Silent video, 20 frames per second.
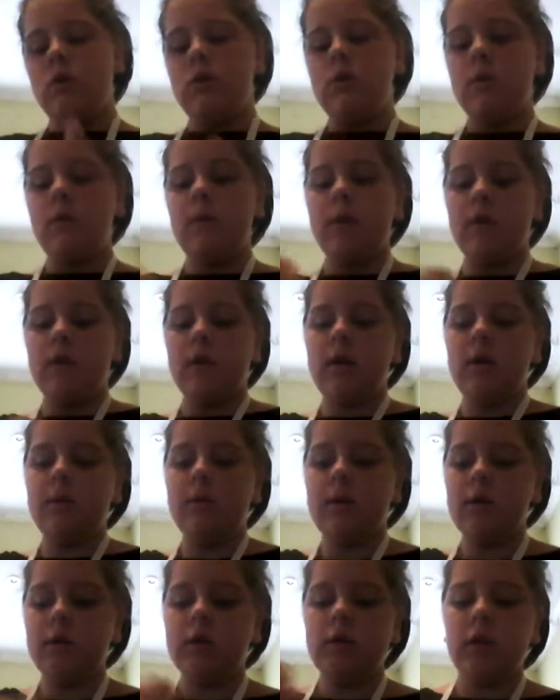And then I'm
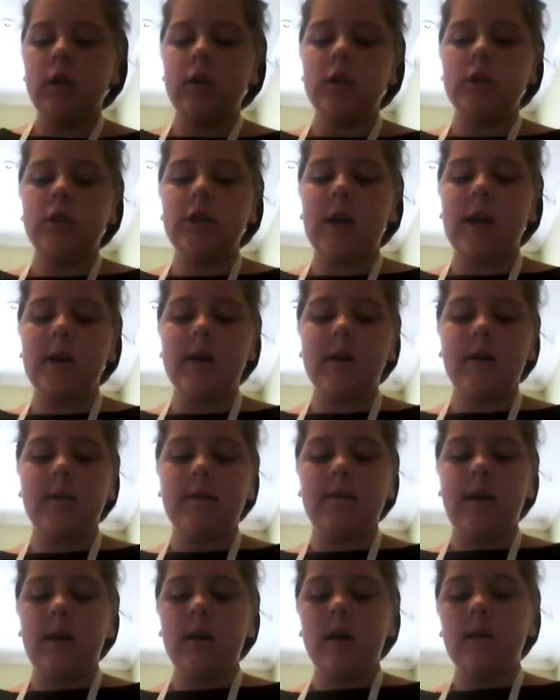just going to check if
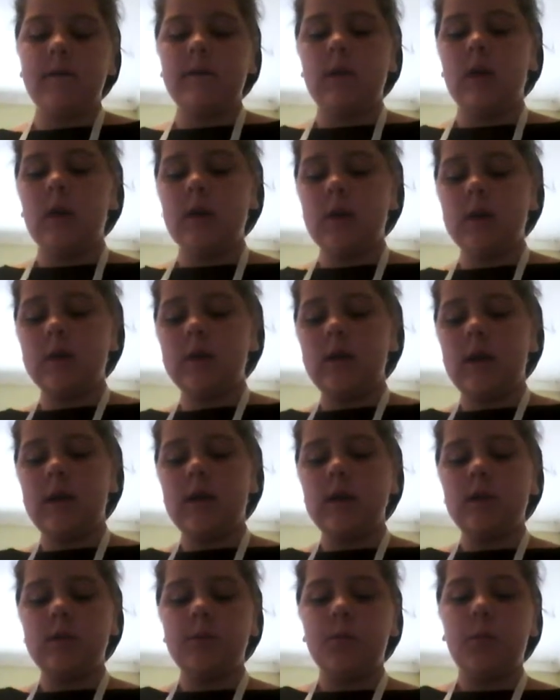any of the other side
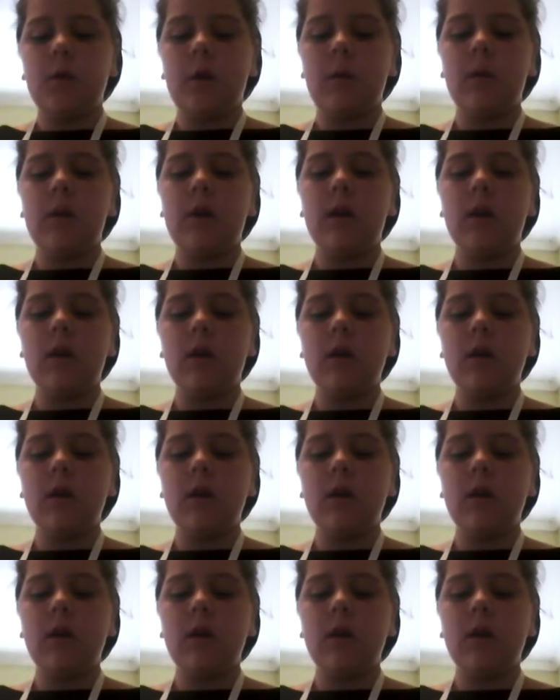is broken,